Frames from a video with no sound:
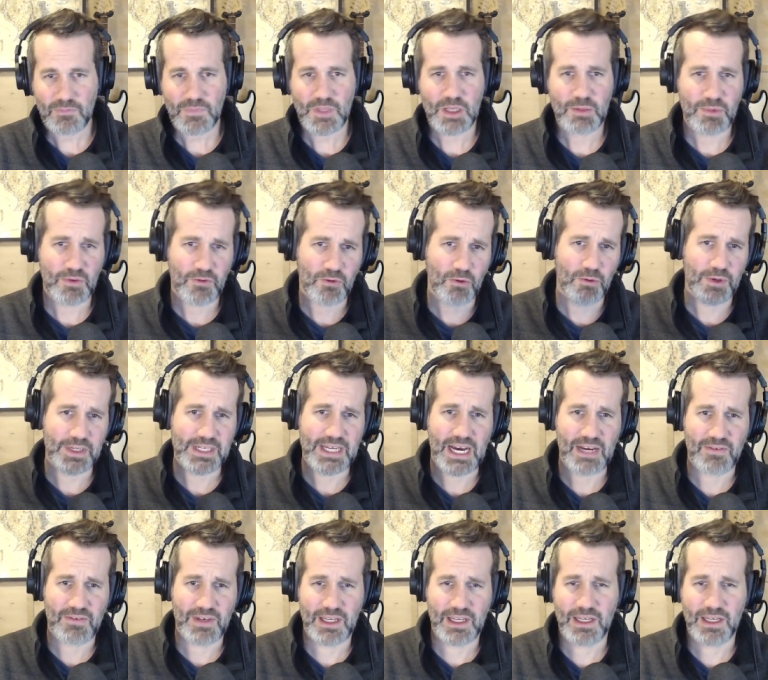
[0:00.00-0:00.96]
Before we
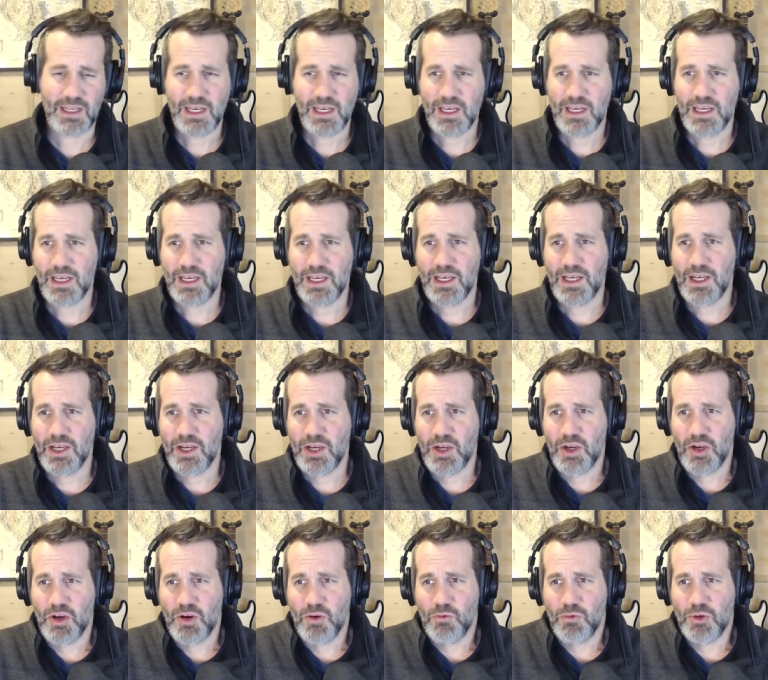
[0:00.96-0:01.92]
dive in,
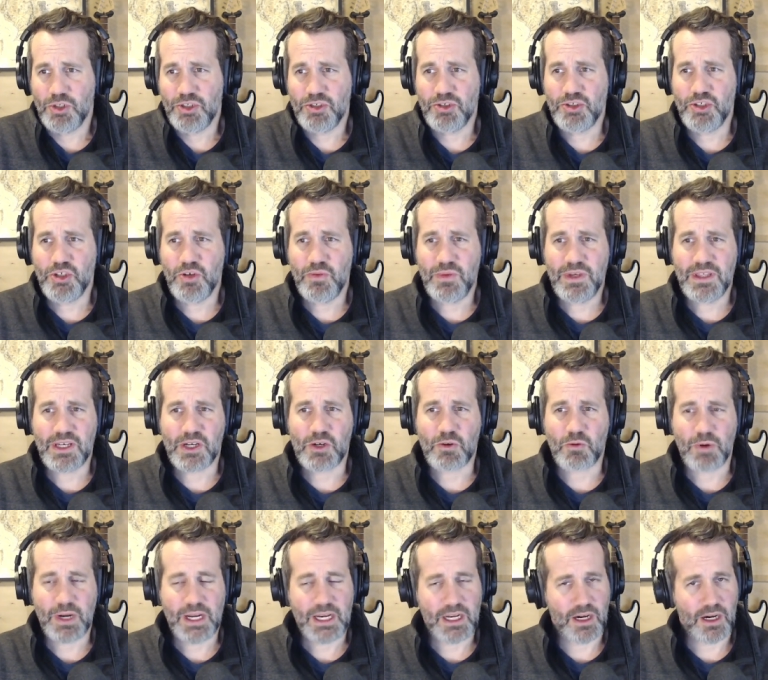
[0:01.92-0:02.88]
would you do me the
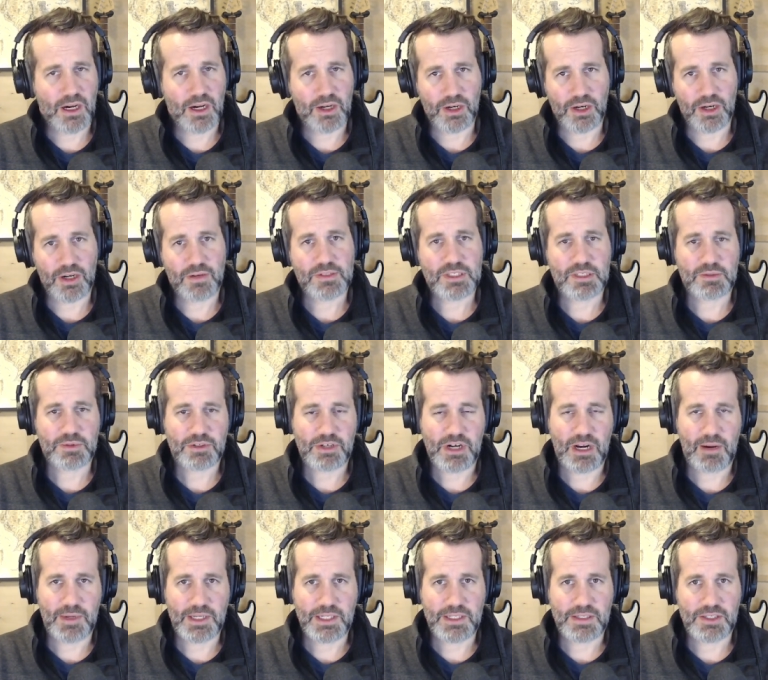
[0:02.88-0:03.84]
great honor of
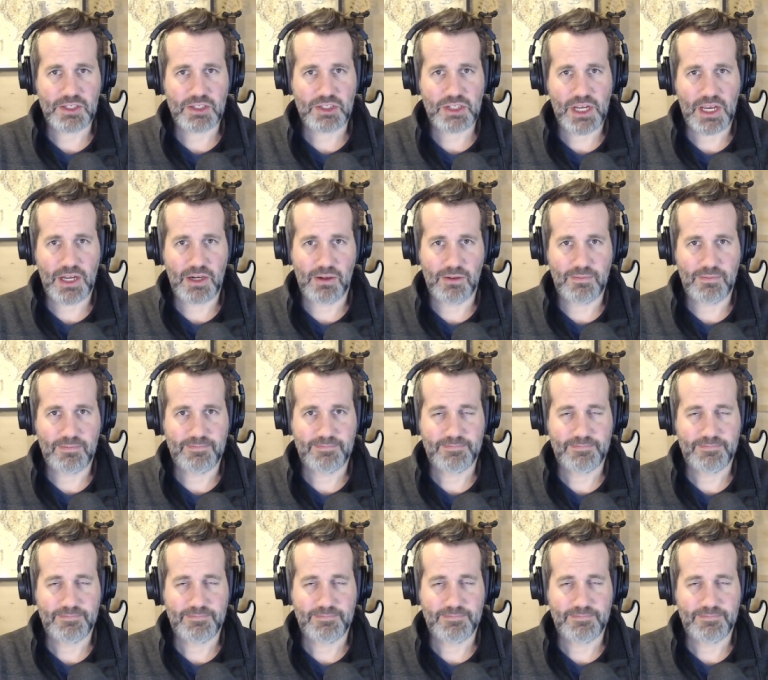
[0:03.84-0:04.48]
subscribing to this channel?